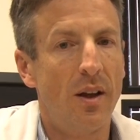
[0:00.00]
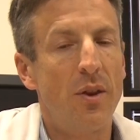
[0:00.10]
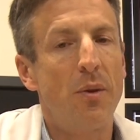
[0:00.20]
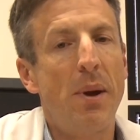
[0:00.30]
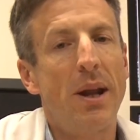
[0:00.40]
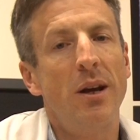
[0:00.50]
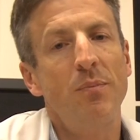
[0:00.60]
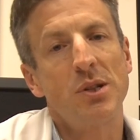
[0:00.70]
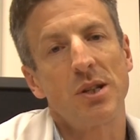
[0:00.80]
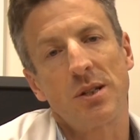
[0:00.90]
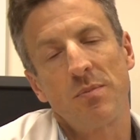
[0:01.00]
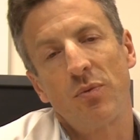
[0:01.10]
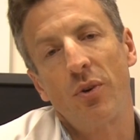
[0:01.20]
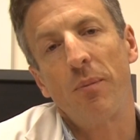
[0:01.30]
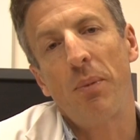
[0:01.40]
The pen hip system is
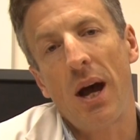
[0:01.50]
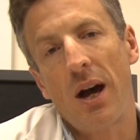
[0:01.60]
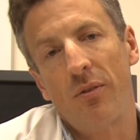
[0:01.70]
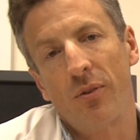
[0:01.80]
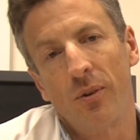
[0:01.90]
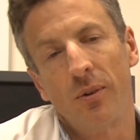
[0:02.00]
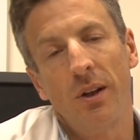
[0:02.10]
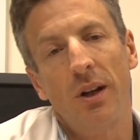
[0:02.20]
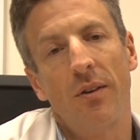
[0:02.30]
very powerful